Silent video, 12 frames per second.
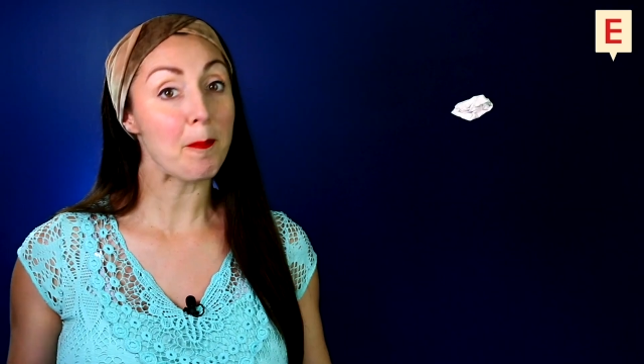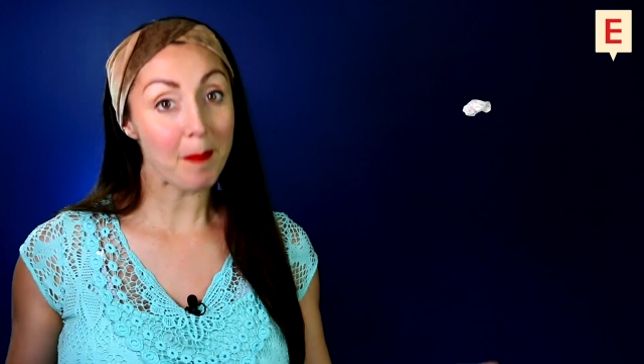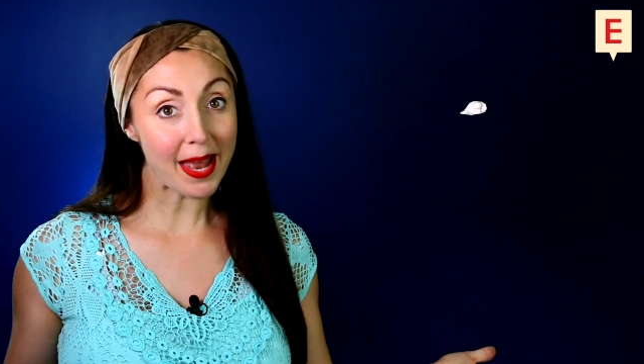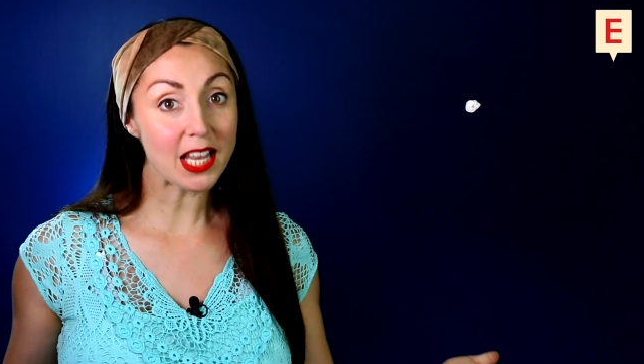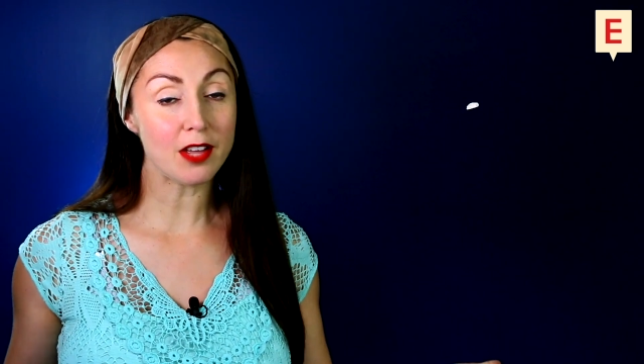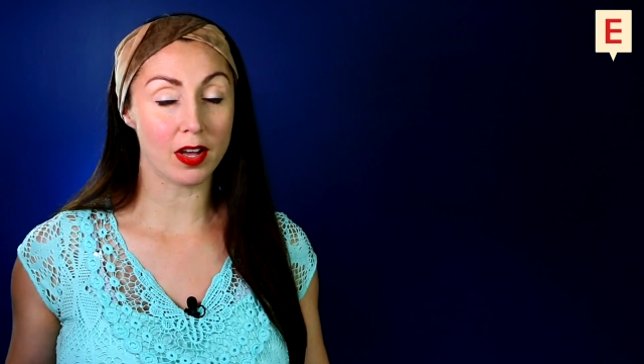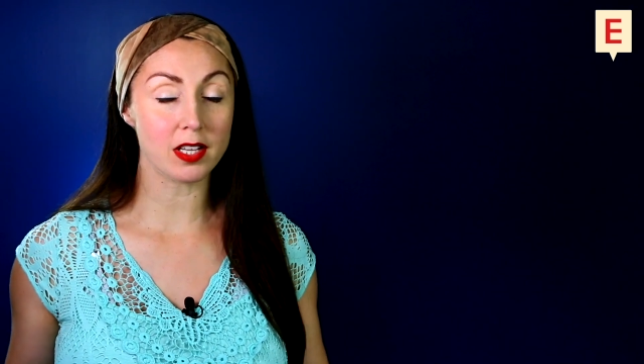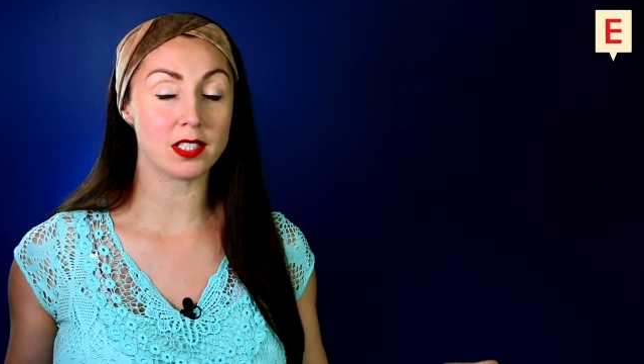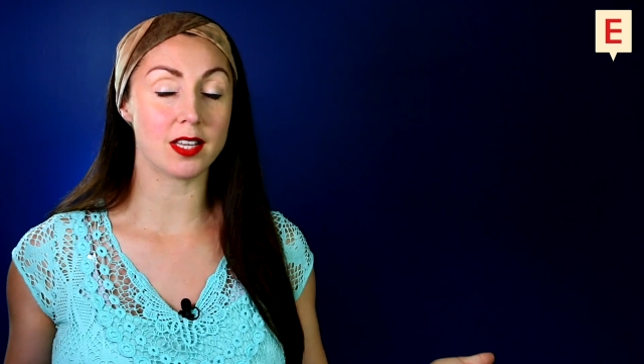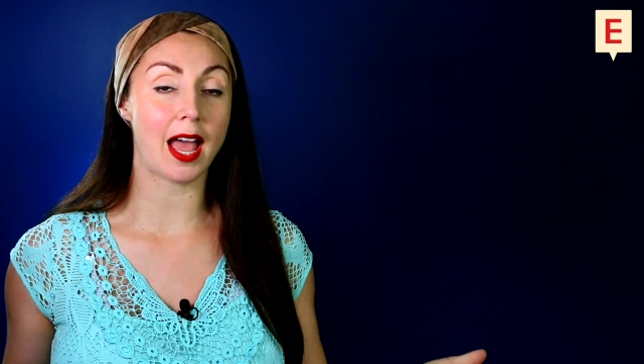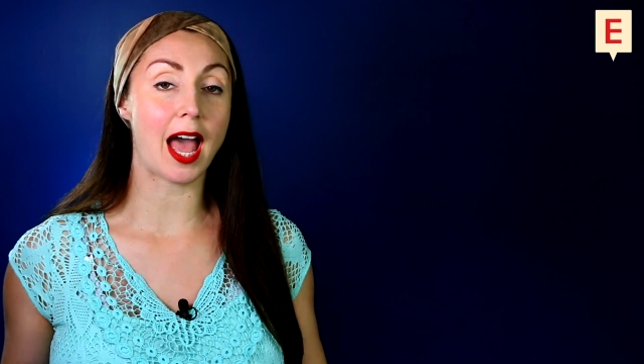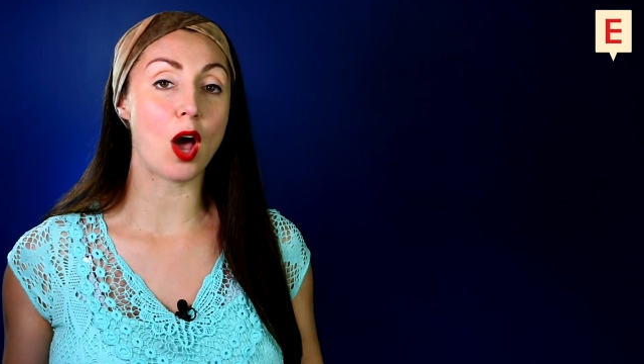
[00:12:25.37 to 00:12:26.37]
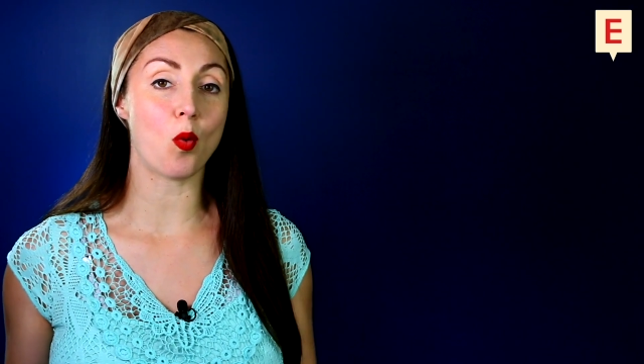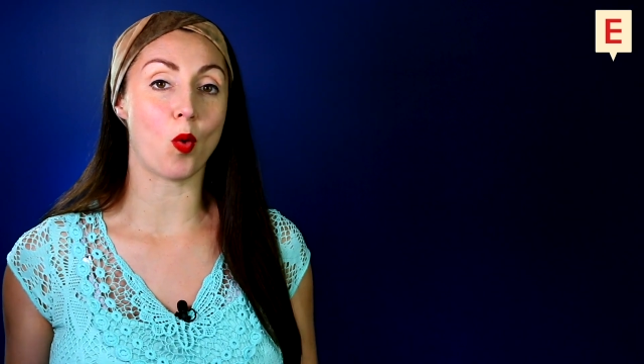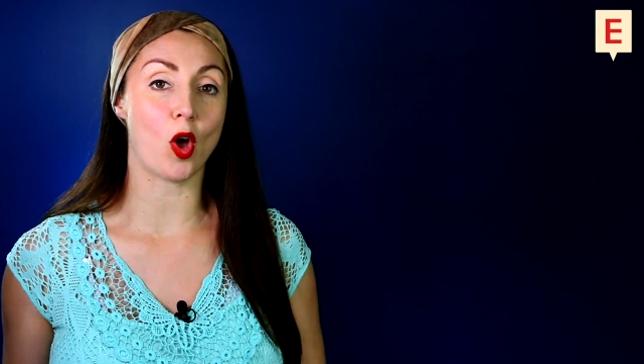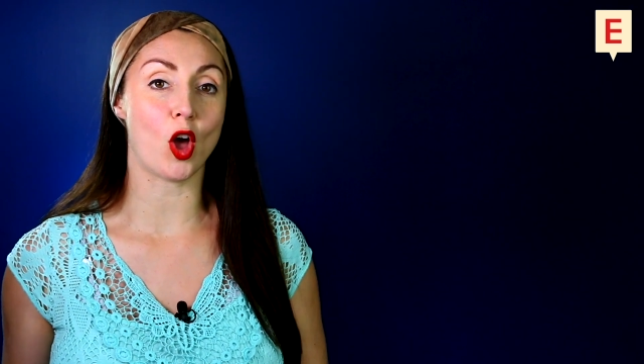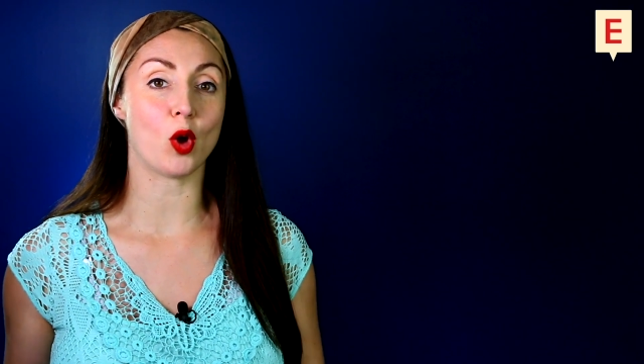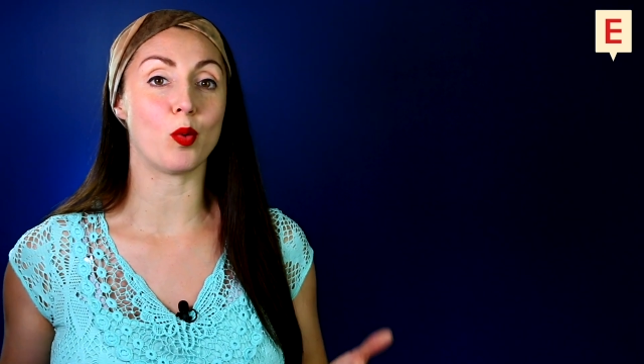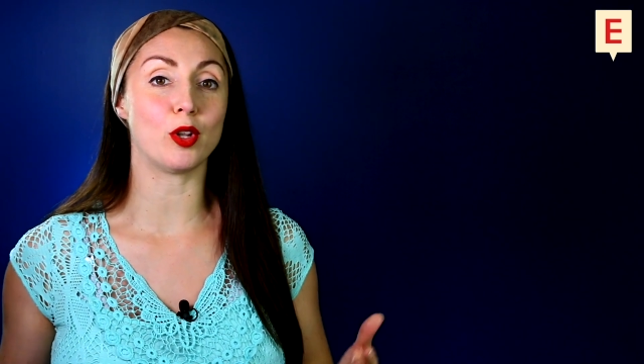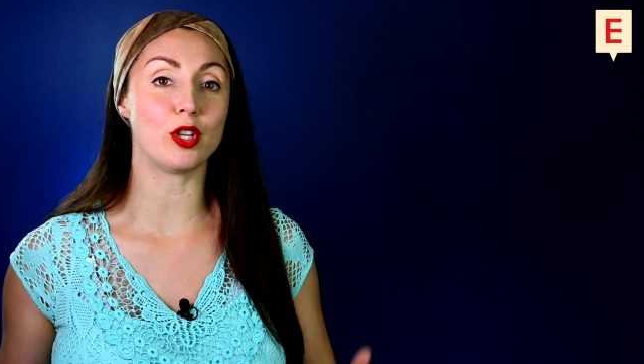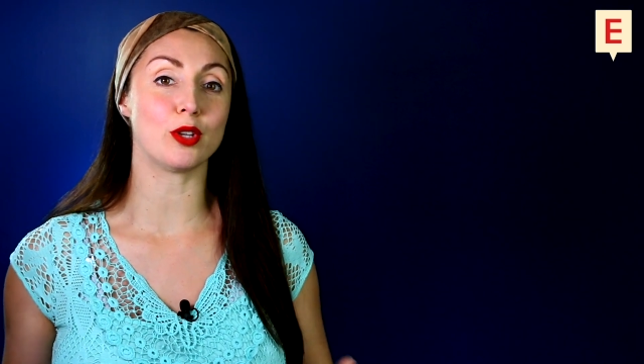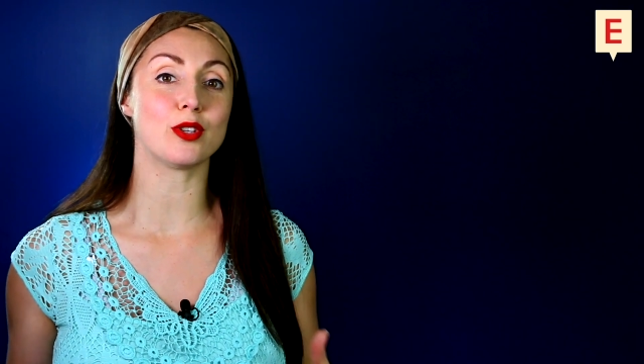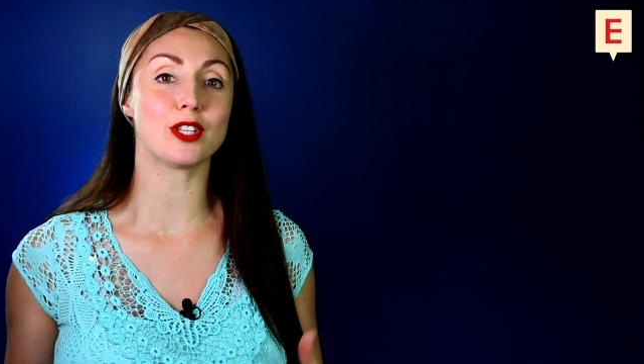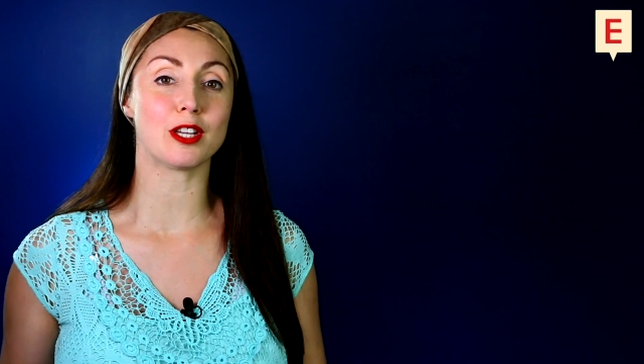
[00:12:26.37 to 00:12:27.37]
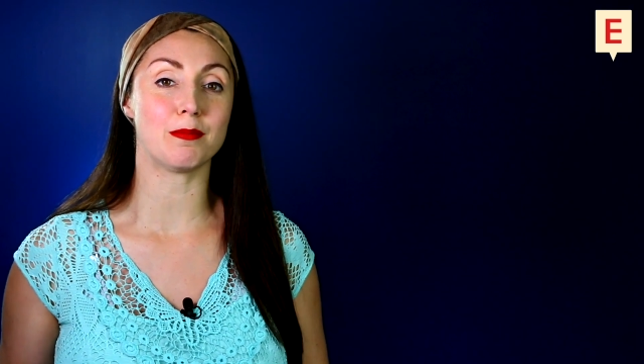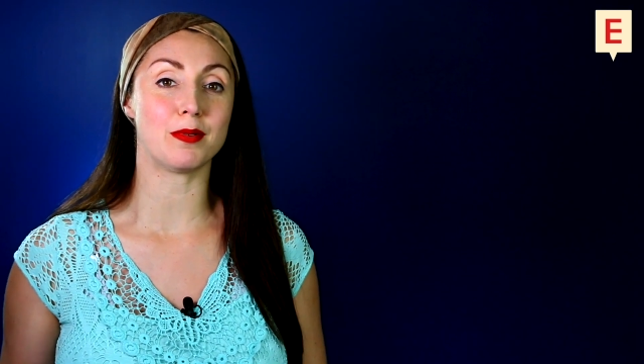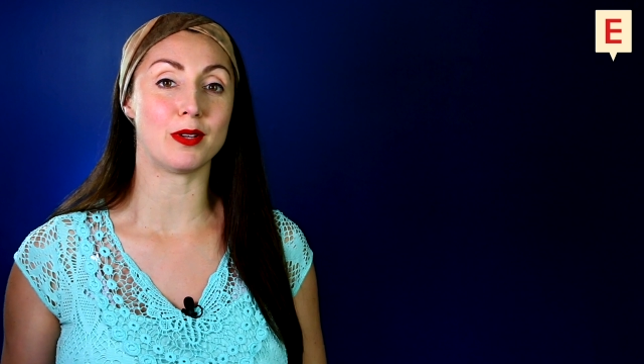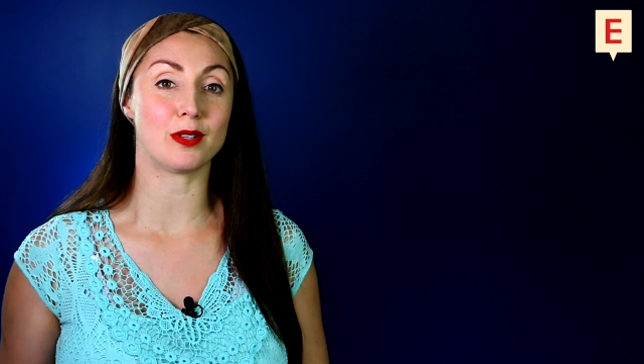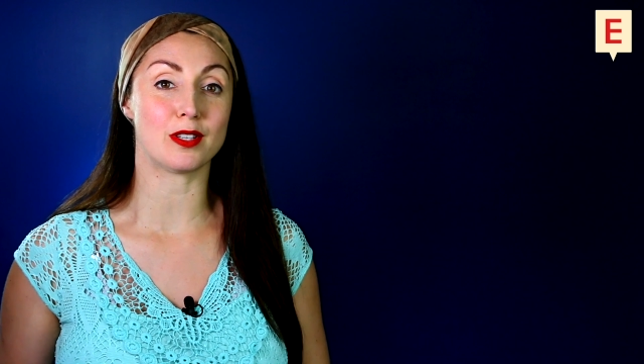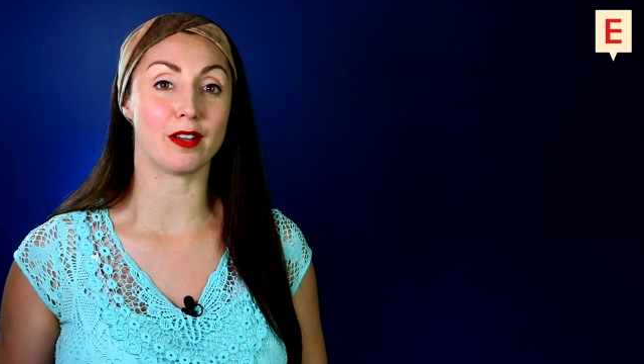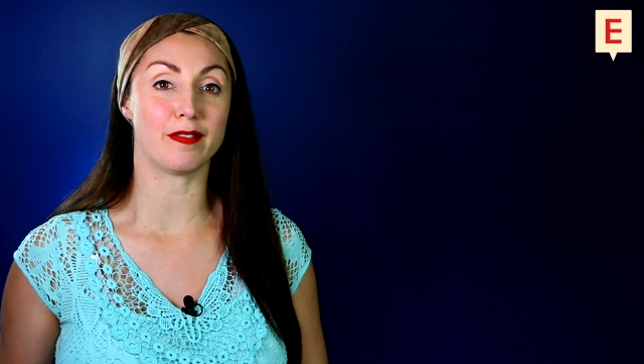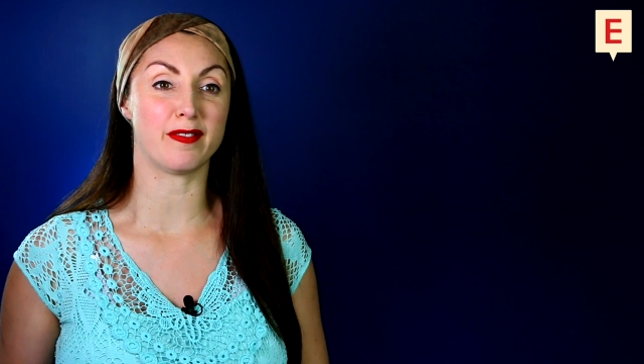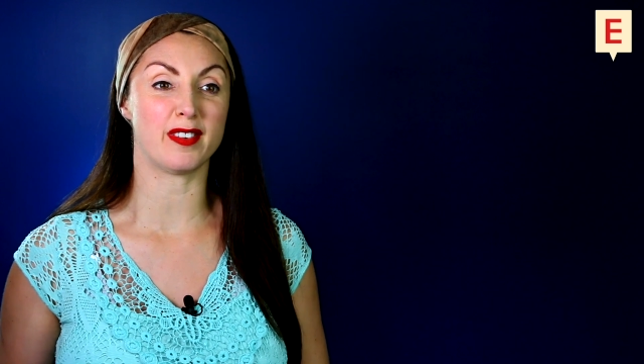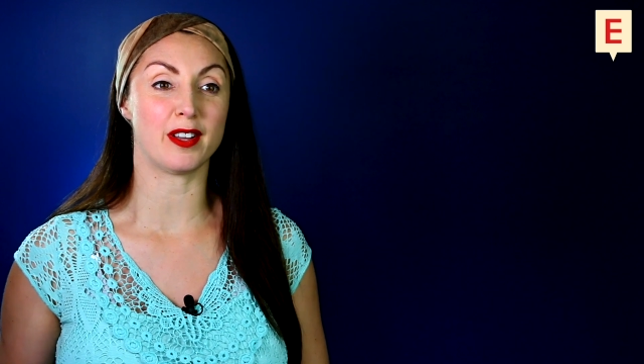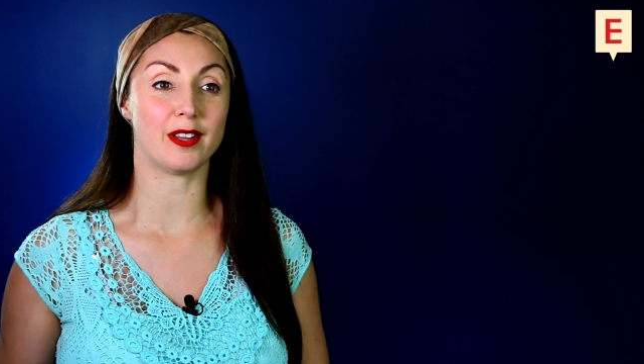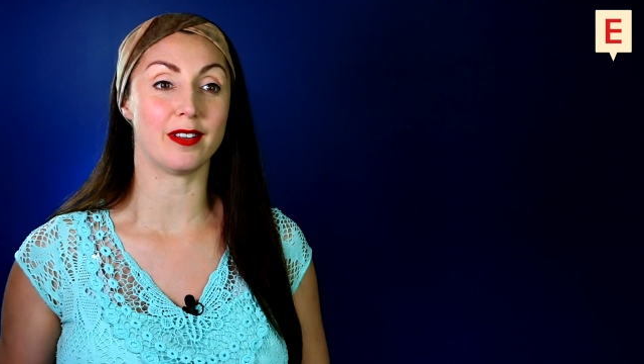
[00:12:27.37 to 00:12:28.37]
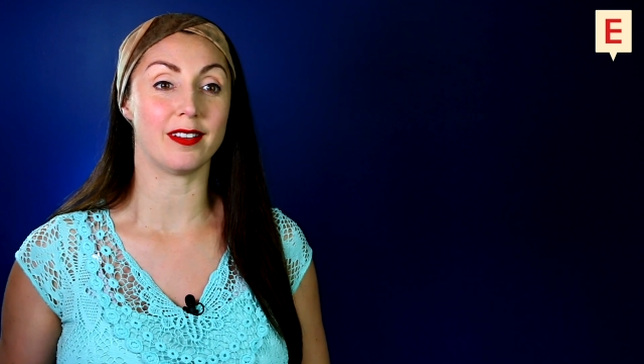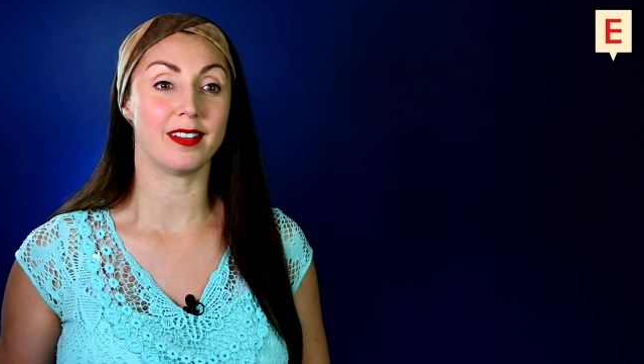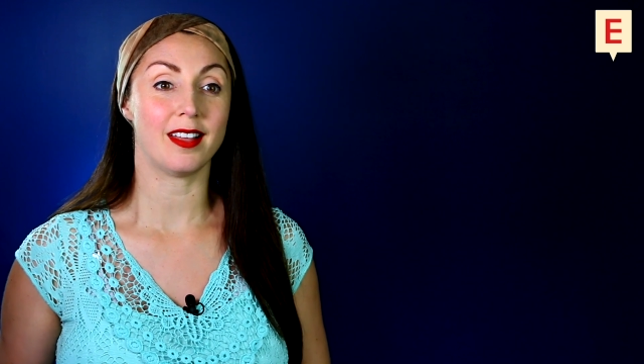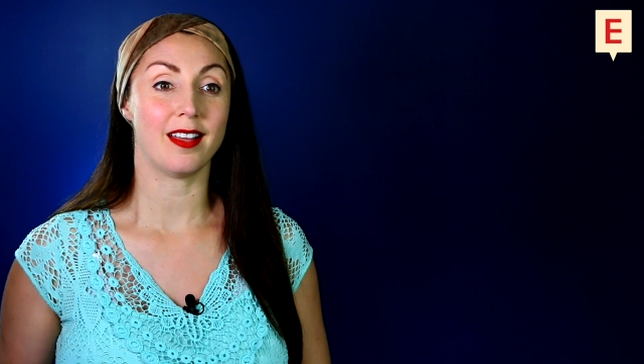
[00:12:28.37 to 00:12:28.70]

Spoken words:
many of us at work will use the computer for